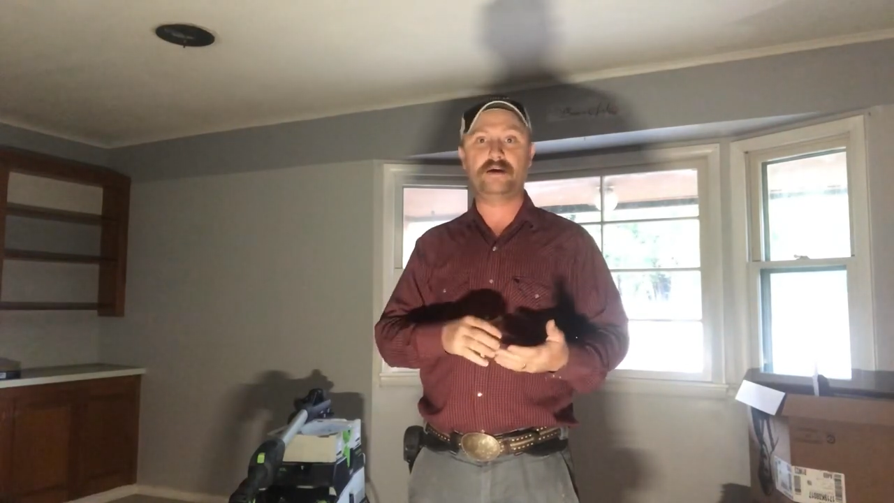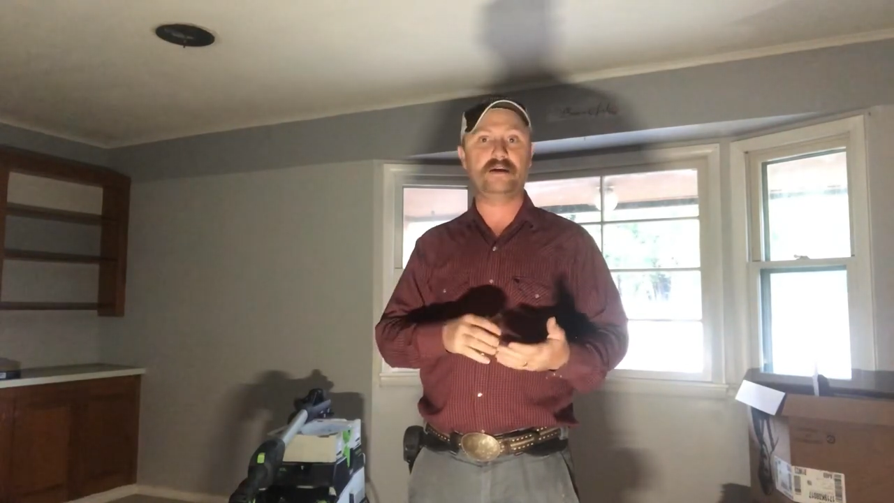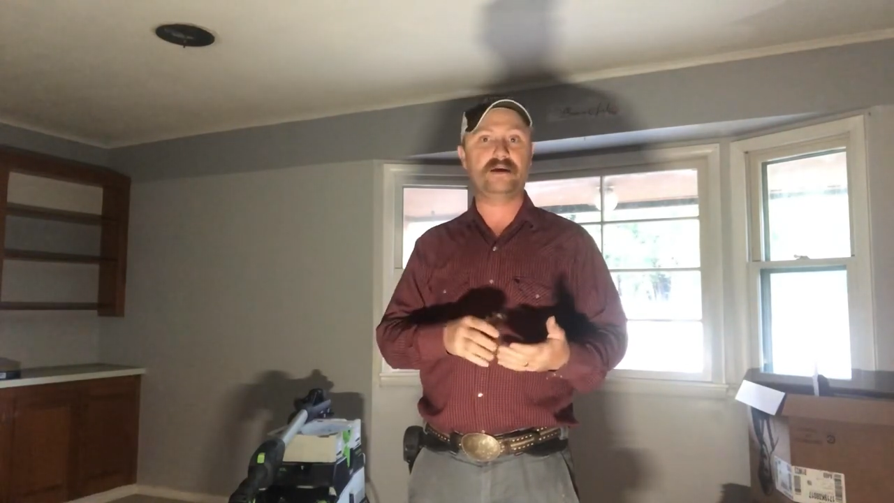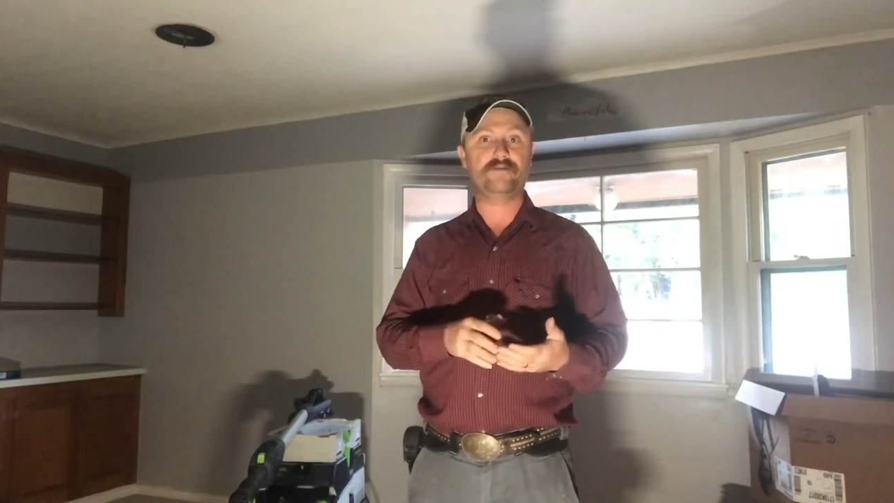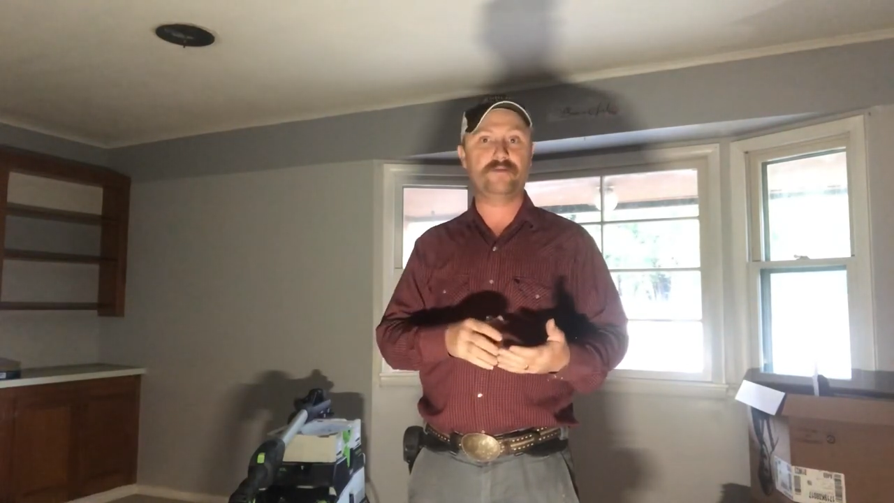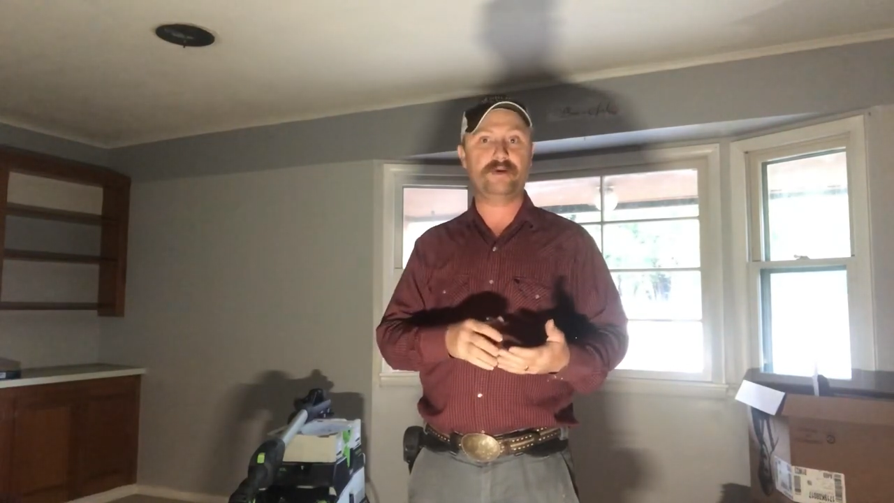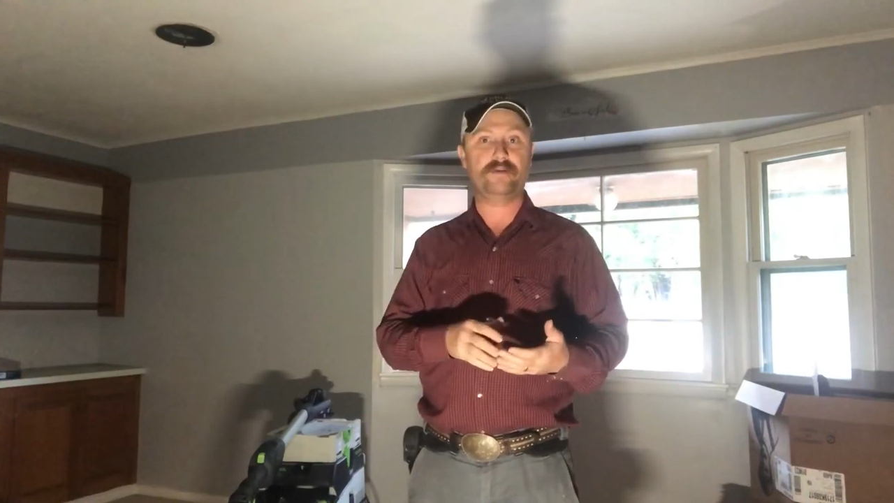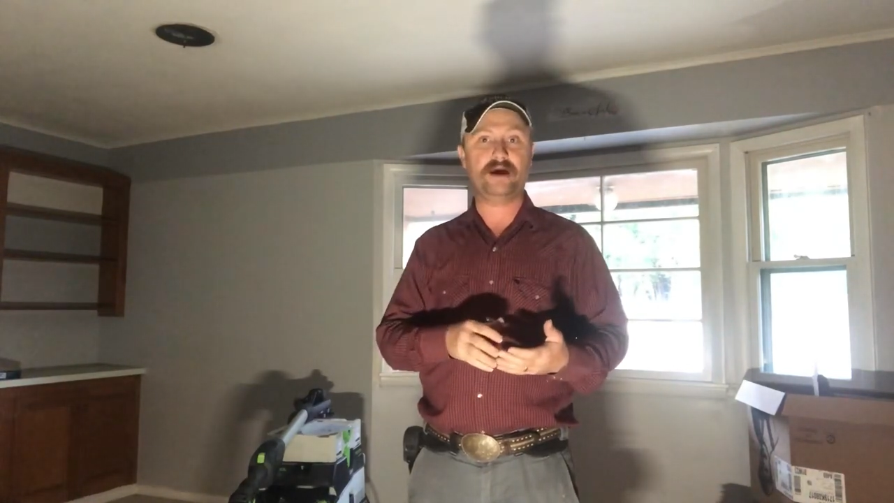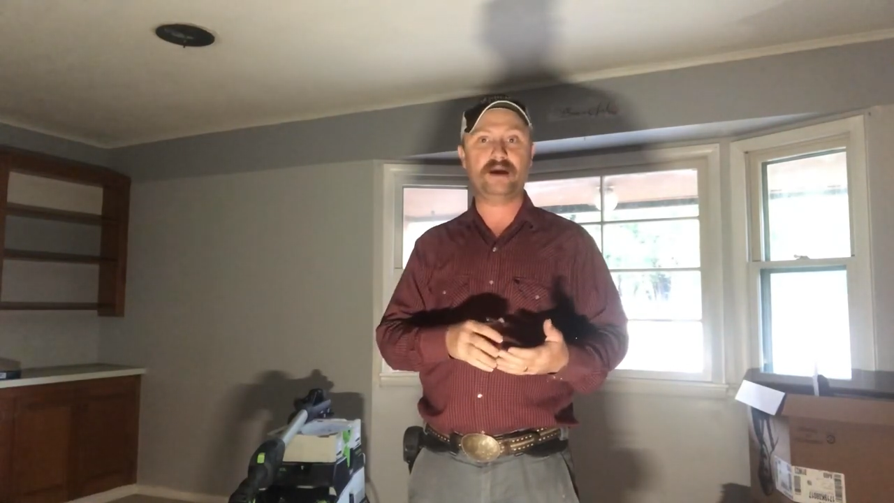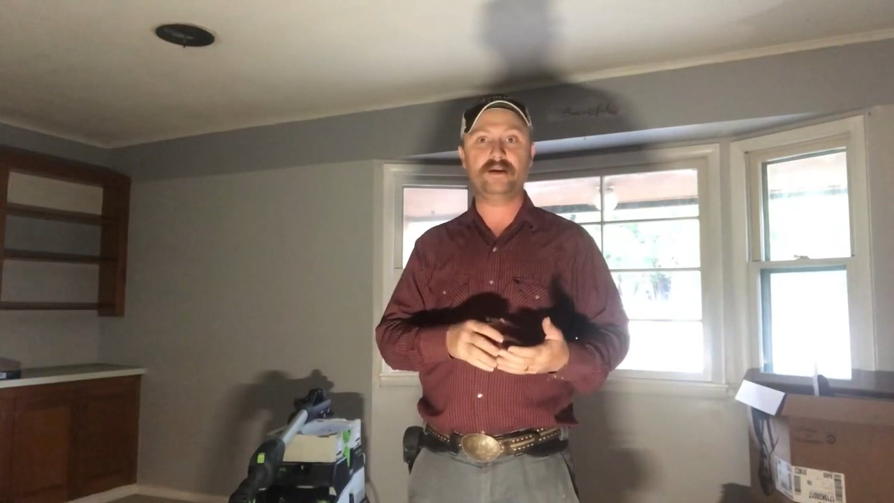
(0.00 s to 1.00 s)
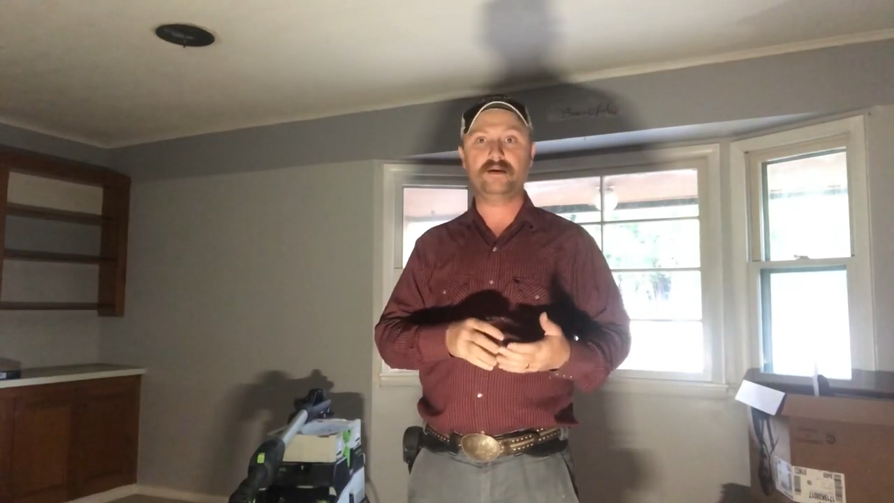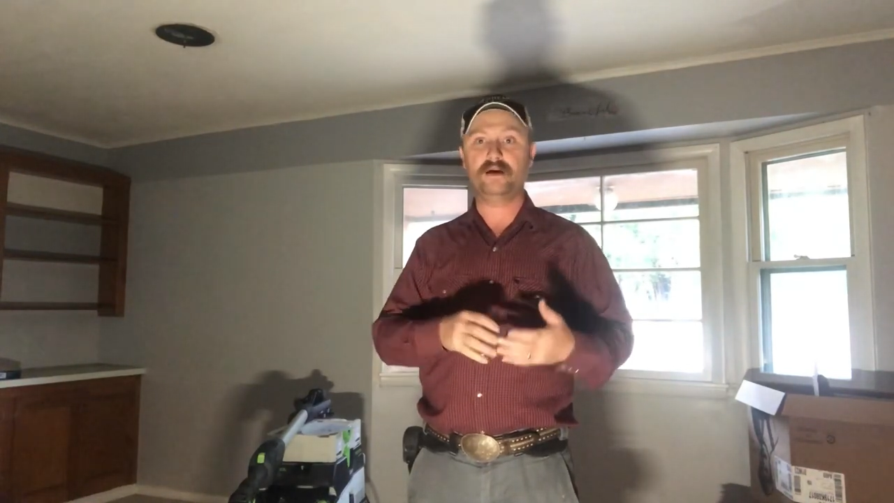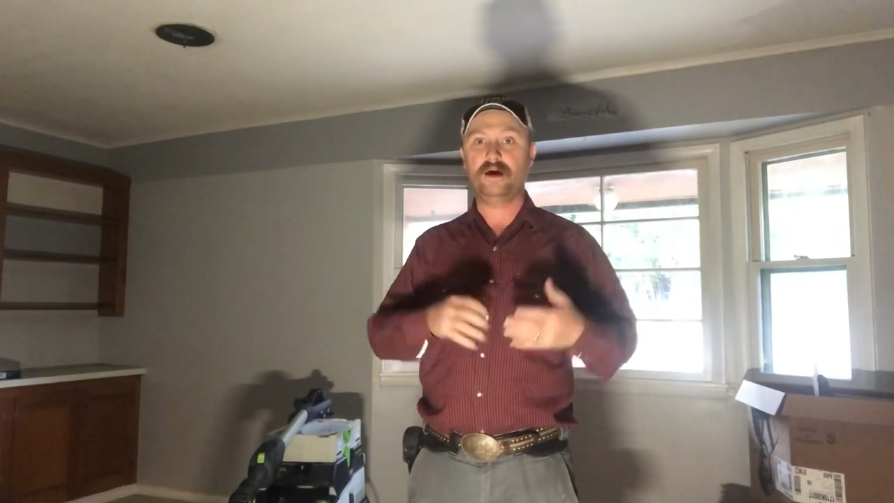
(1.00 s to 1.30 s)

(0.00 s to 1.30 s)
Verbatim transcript: It had never been painted.